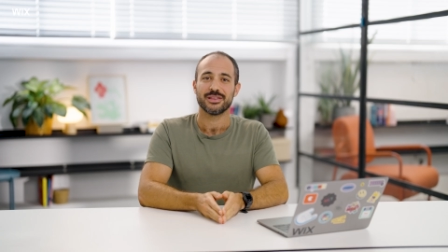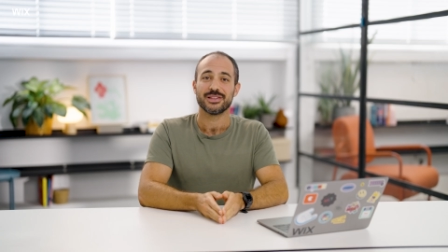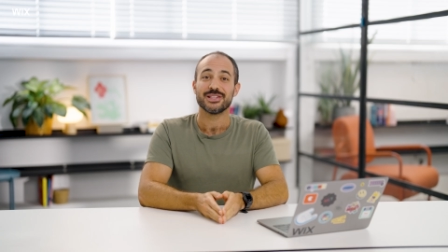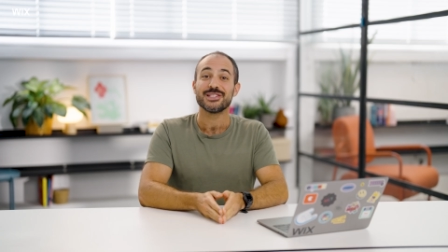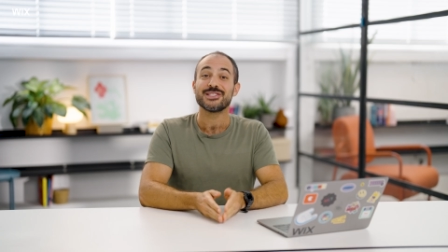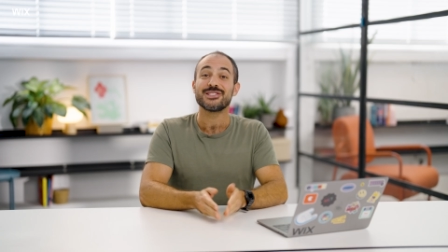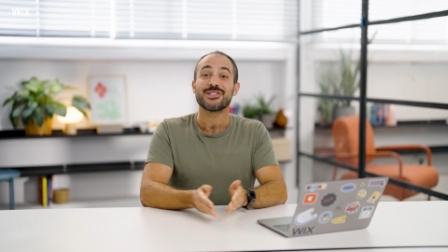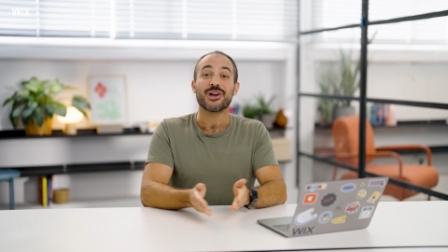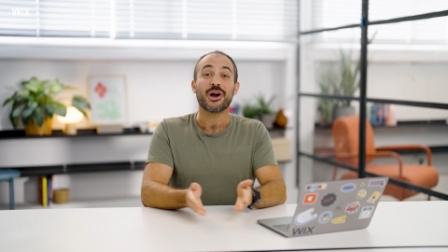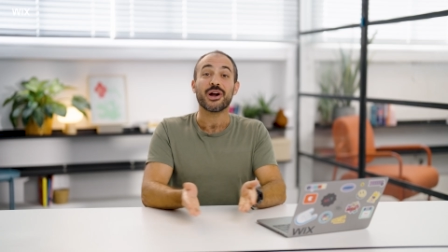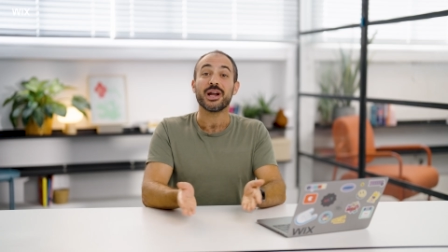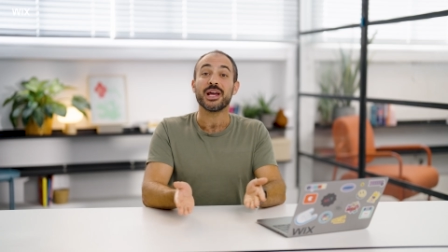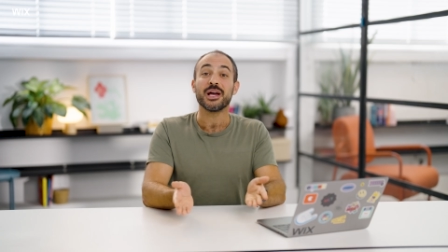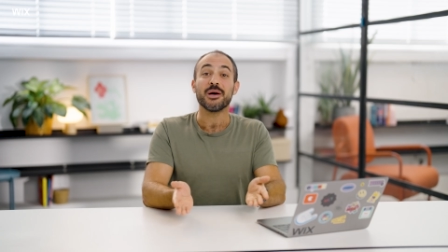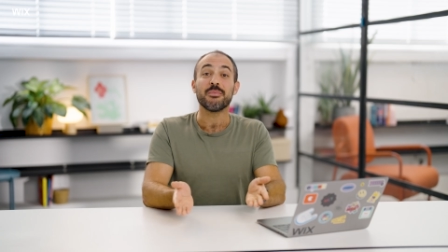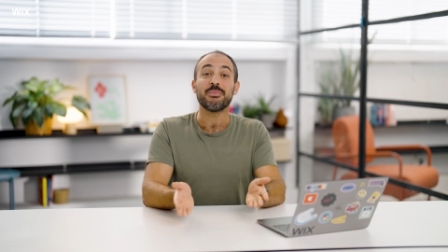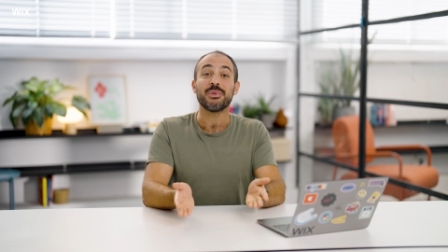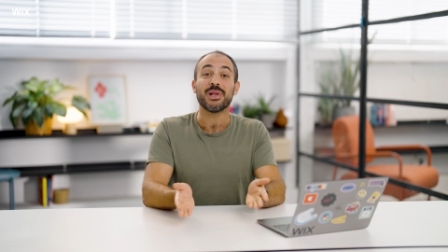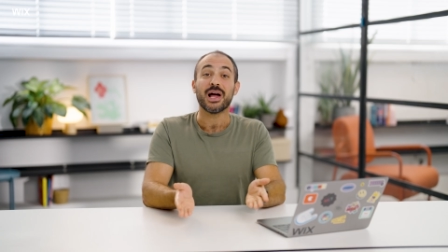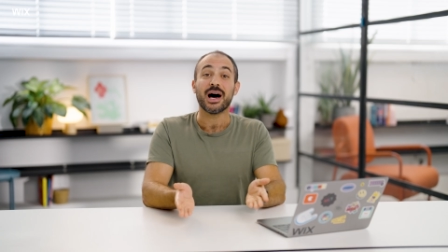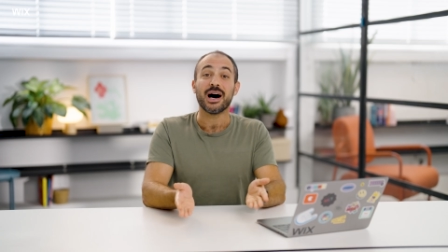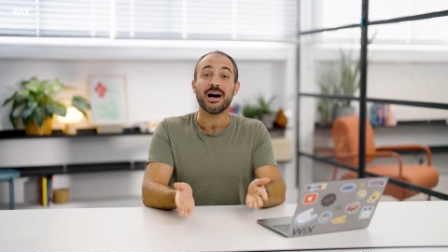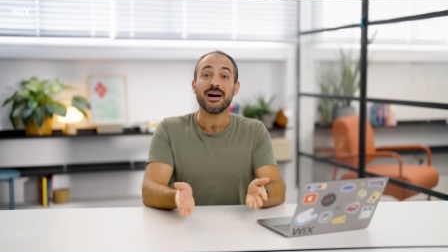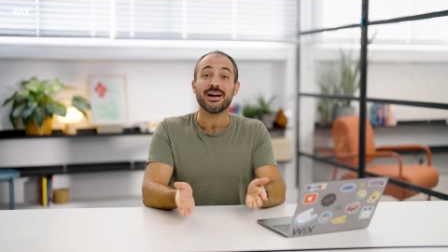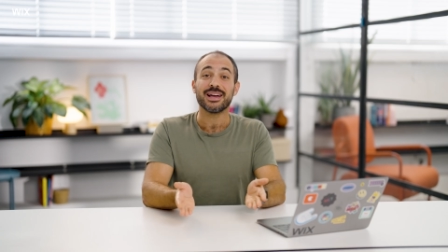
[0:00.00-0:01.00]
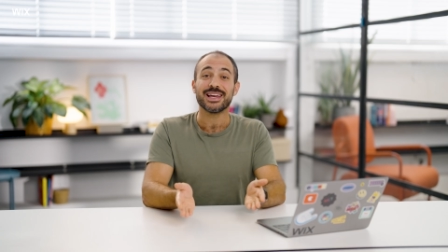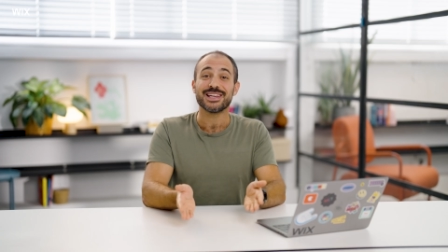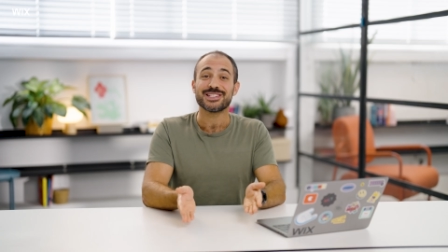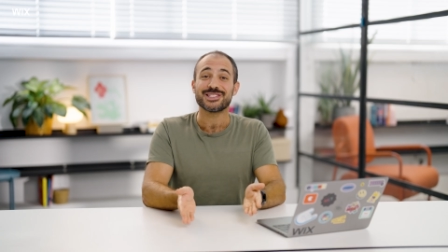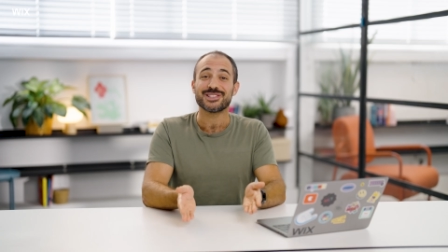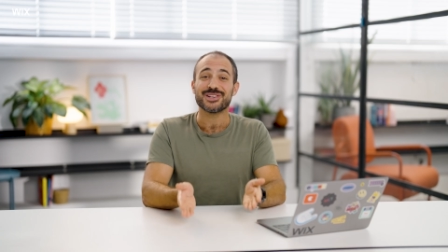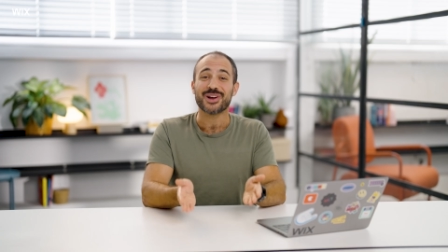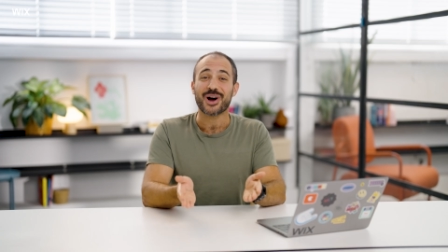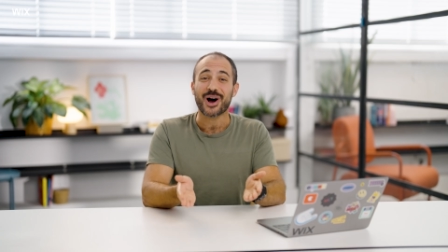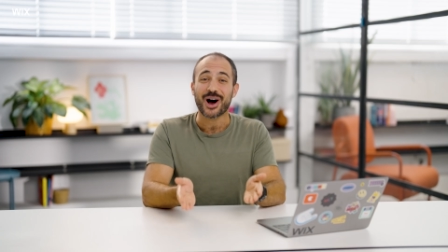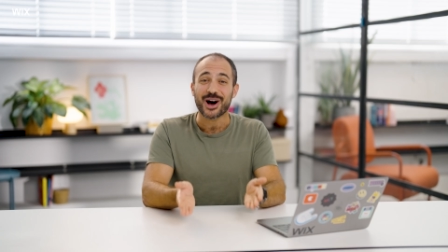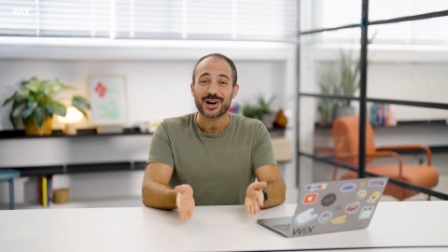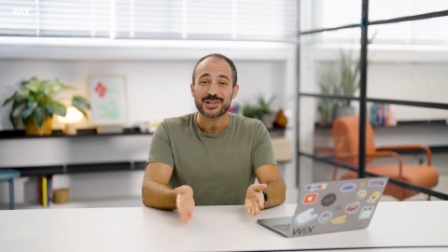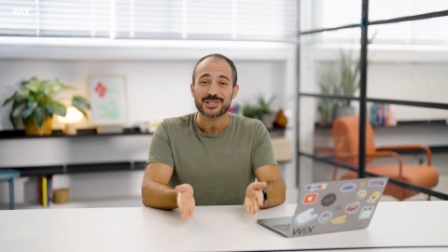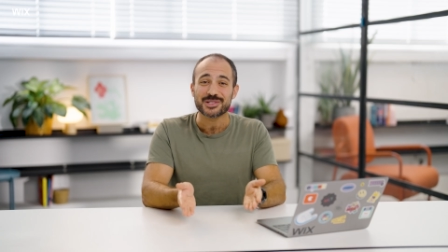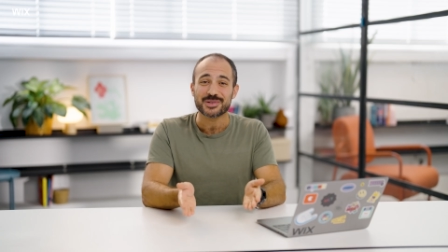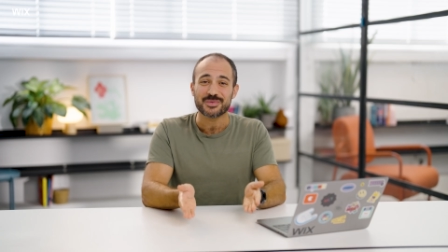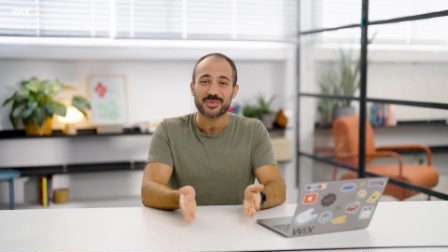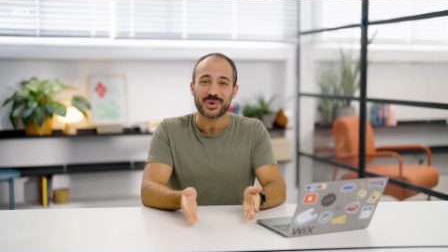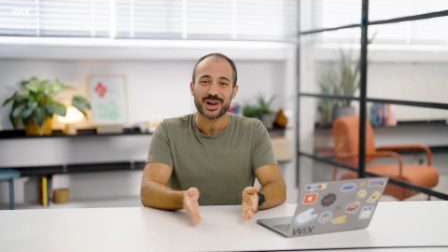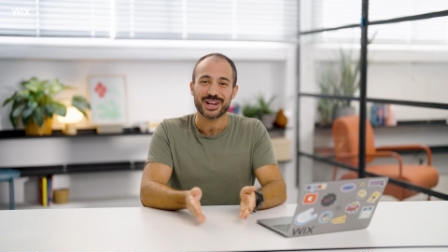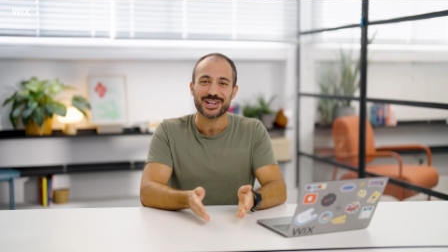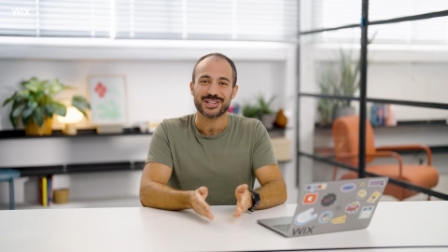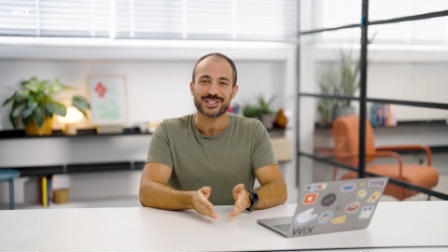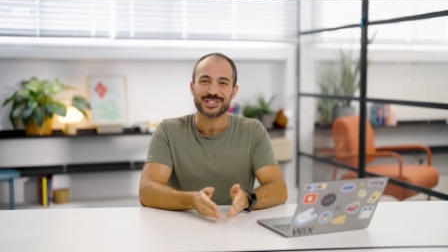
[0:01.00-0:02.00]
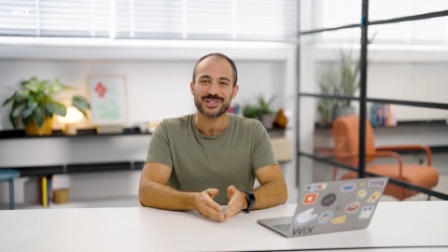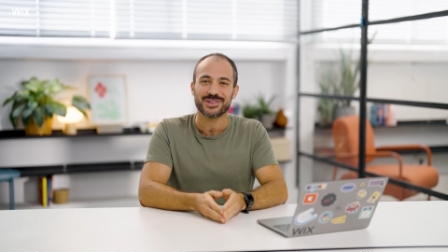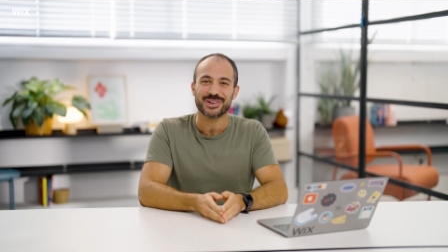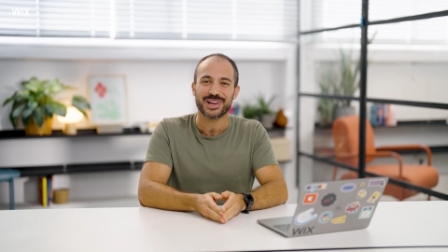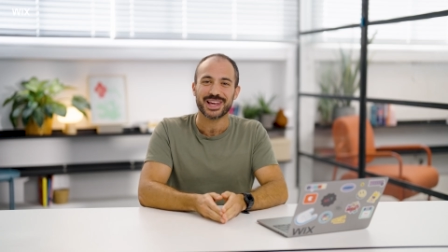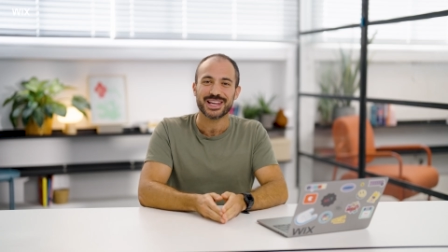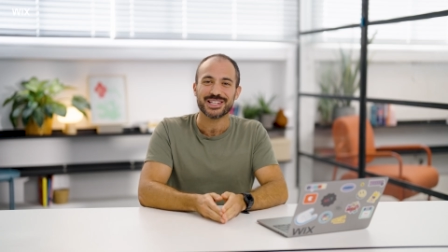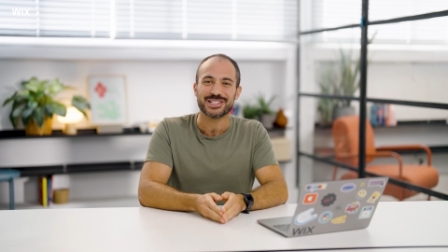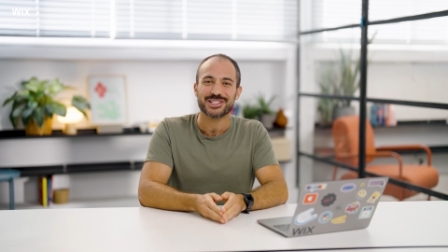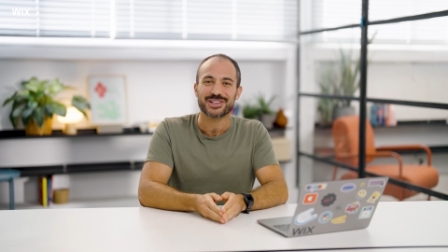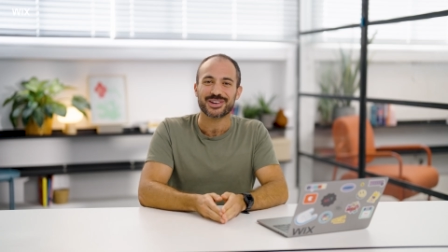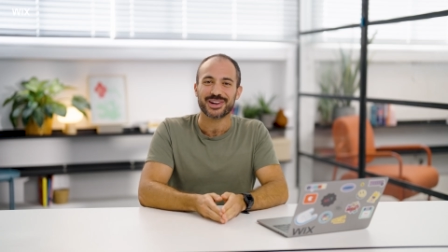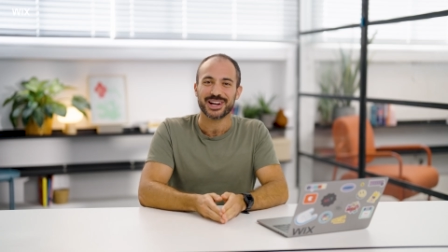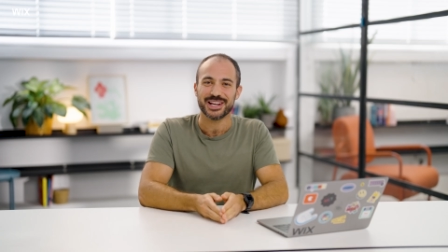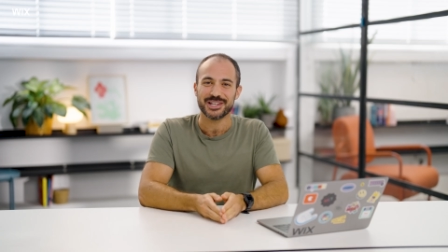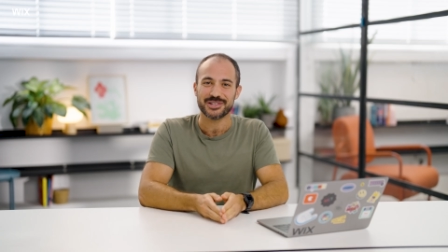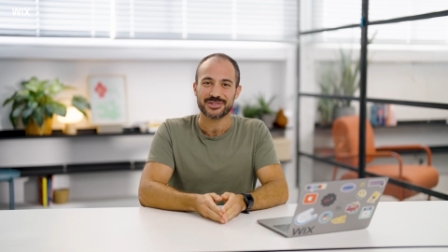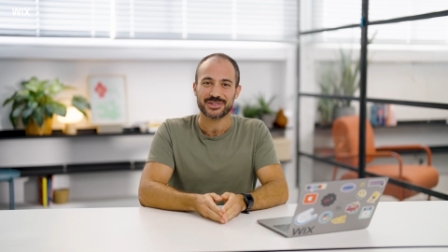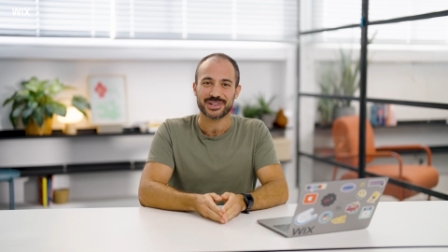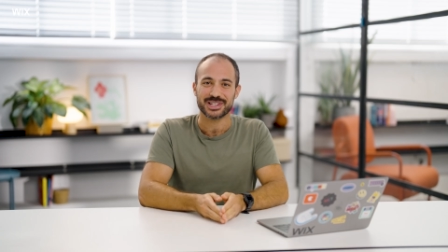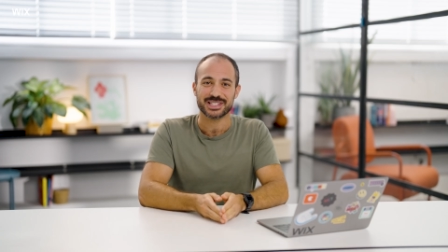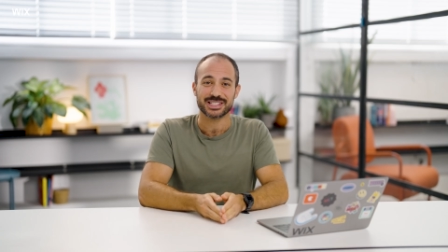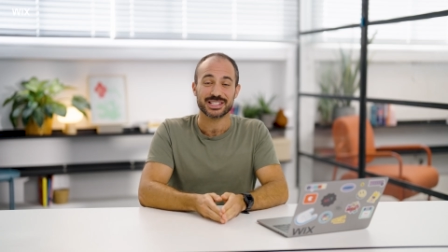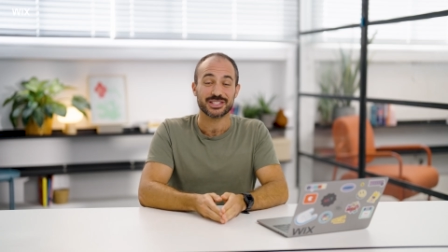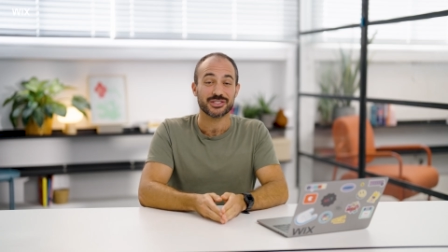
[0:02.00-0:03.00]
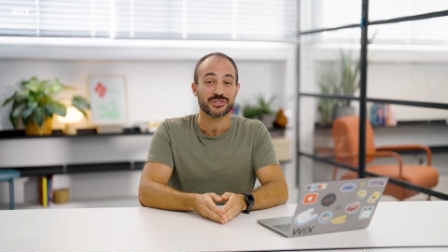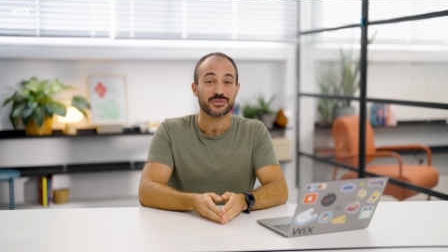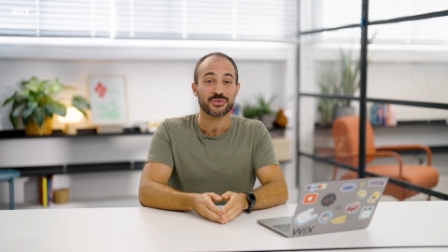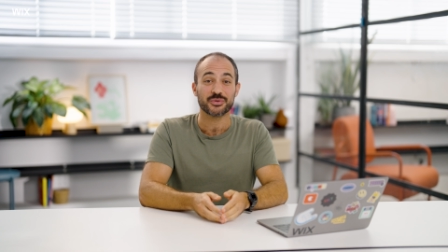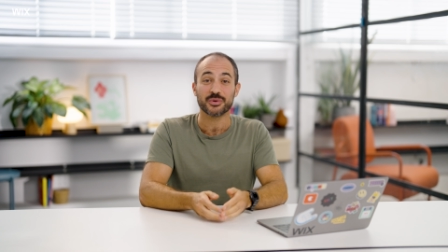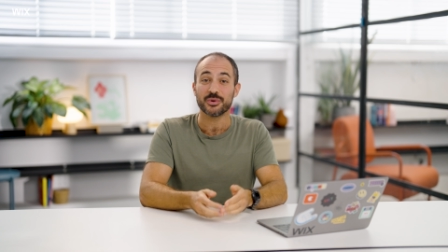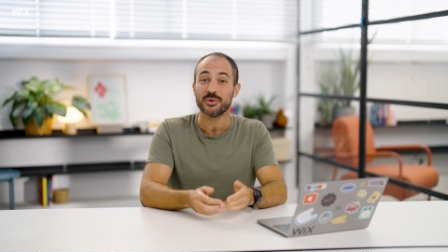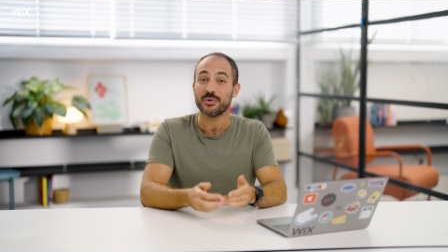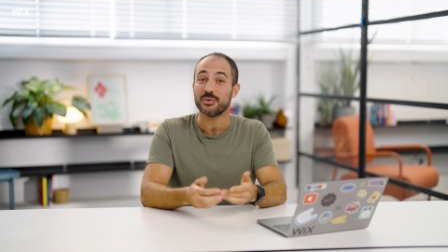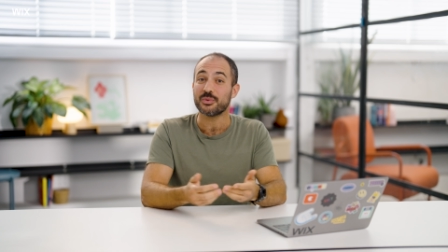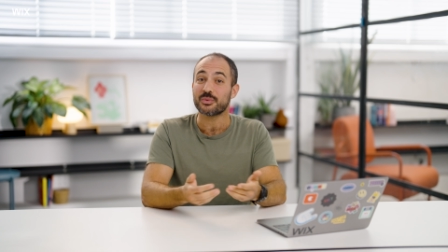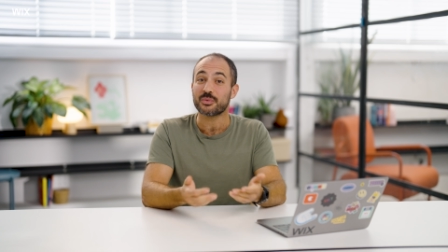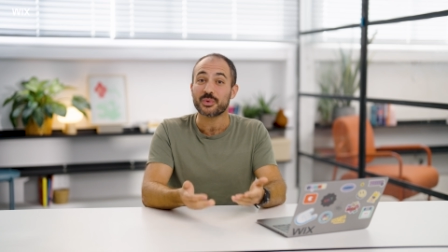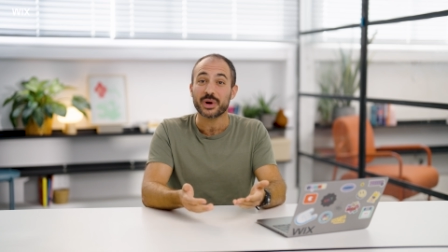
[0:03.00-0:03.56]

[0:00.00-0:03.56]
Starting a blog is an awesome way to showcase your interests through